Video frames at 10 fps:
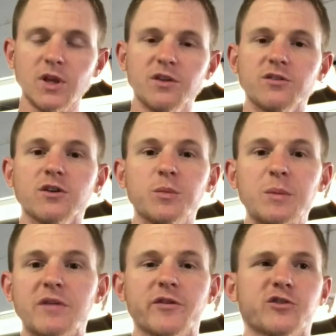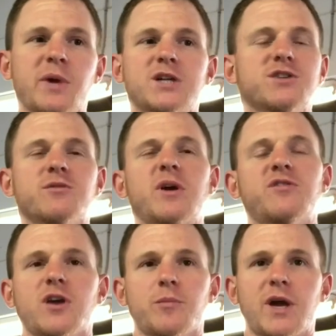this is going to be my first match, this is my
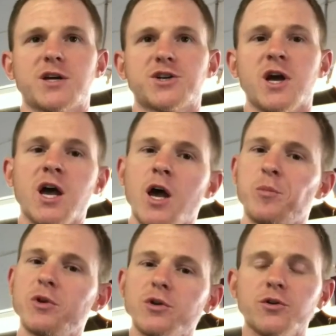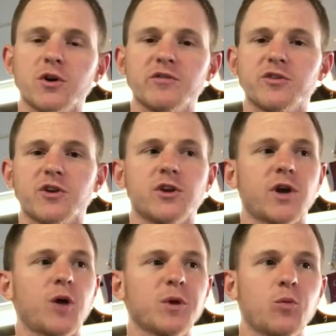second match. I'm a little nervous, can you
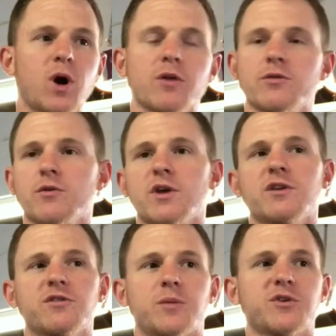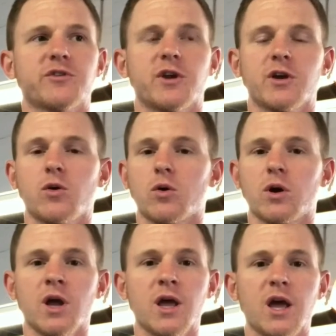help me walk through this? I'm just going to,
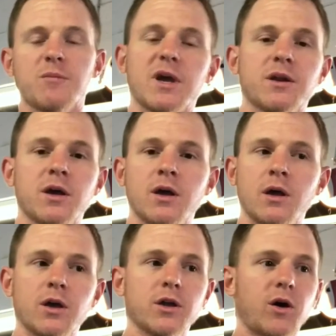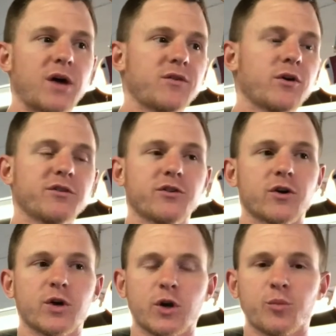or, hey man, I've noticed
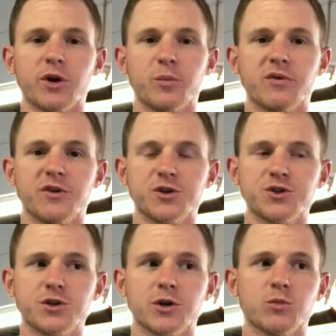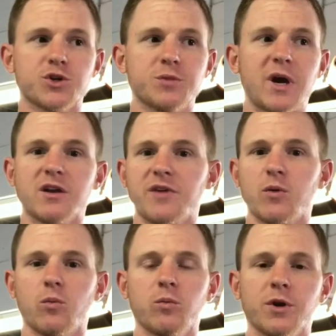you're a pretty proficient shooter. Would you mind if
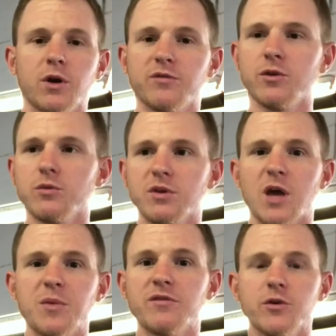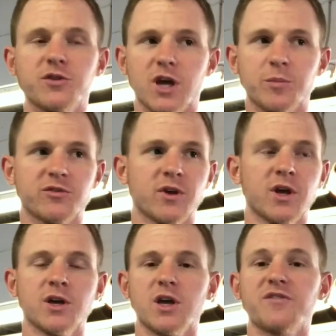if you gave me a few tips,
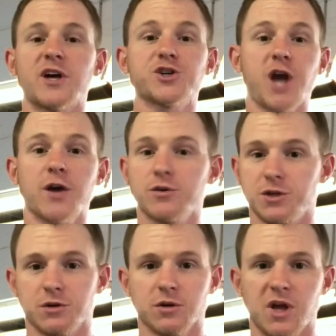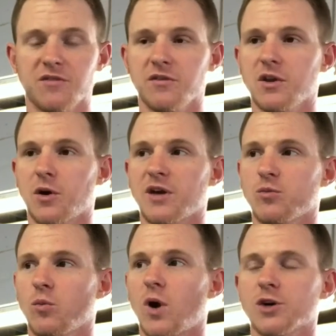if I shadowed you? If, I
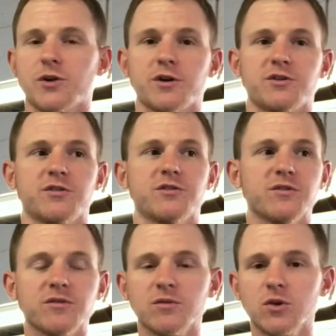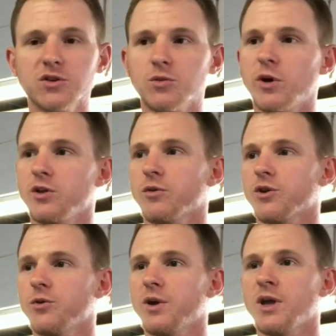walked around and just looked at what you were
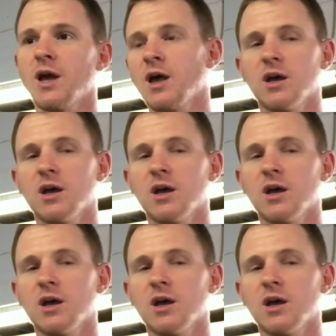doing,